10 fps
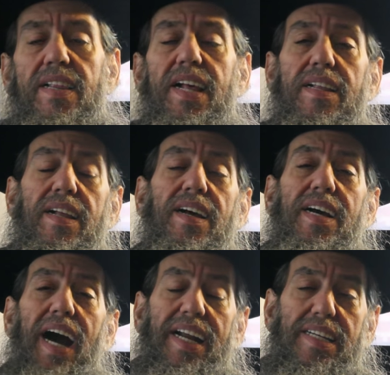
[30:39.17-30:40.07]
that
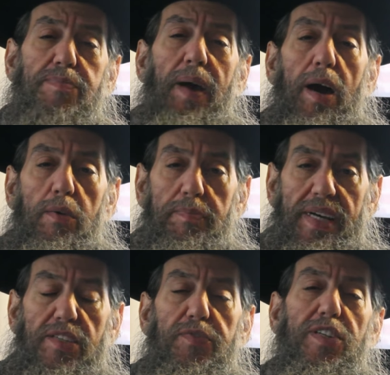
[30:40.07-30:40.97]
got his power
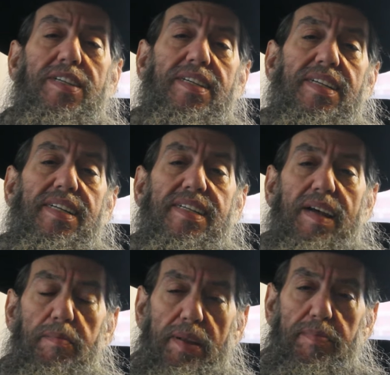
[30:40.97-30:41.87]
base first as an
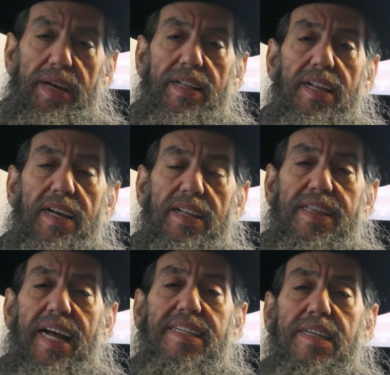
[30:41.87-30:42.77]
assemblyman in
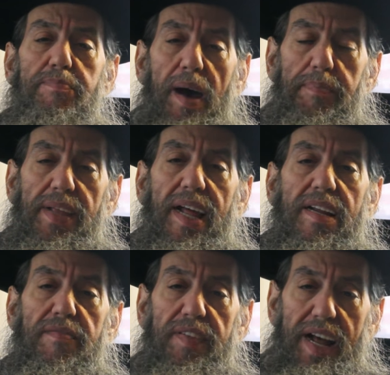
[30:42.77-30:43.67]
densely
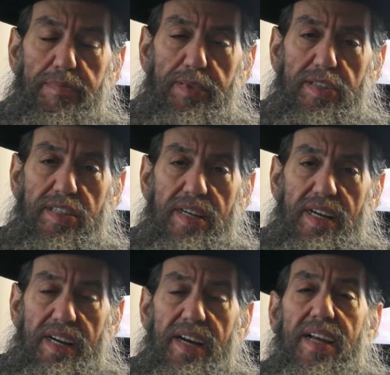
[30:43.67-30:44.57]
populated Flatbush,
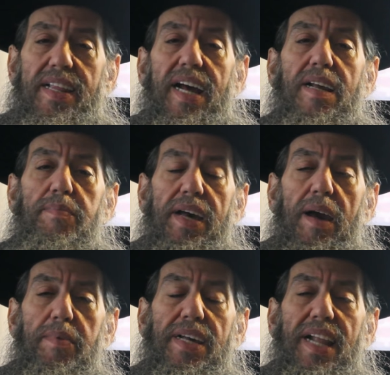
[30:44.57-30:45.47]
then he
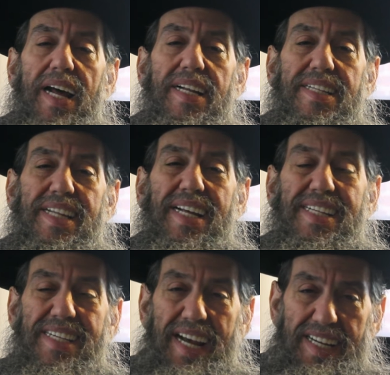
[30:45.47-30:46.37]
became a United
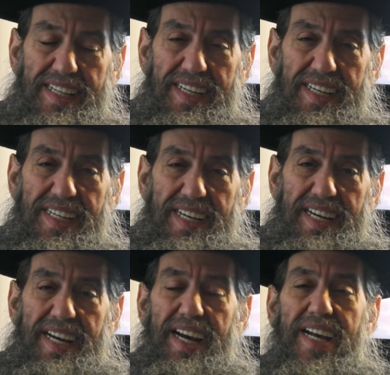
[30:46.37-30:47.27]
States senator,
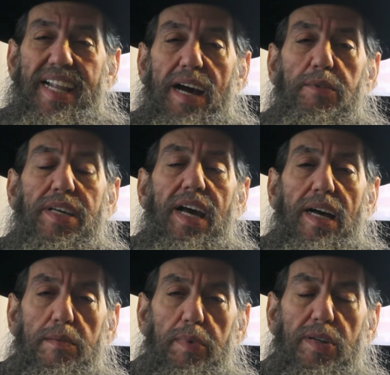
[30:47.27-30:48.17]
and now he
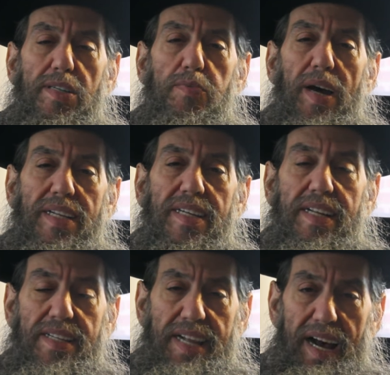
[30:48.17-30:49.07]
elbowed his way to
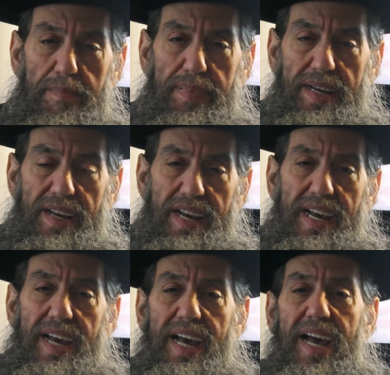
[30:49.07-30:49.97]
the top,
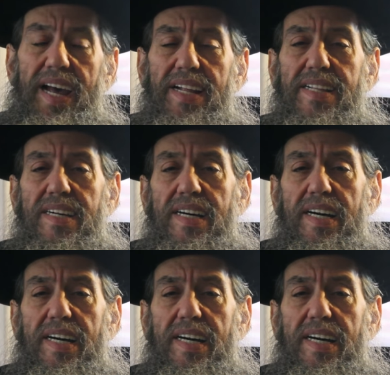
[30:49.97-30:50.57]
and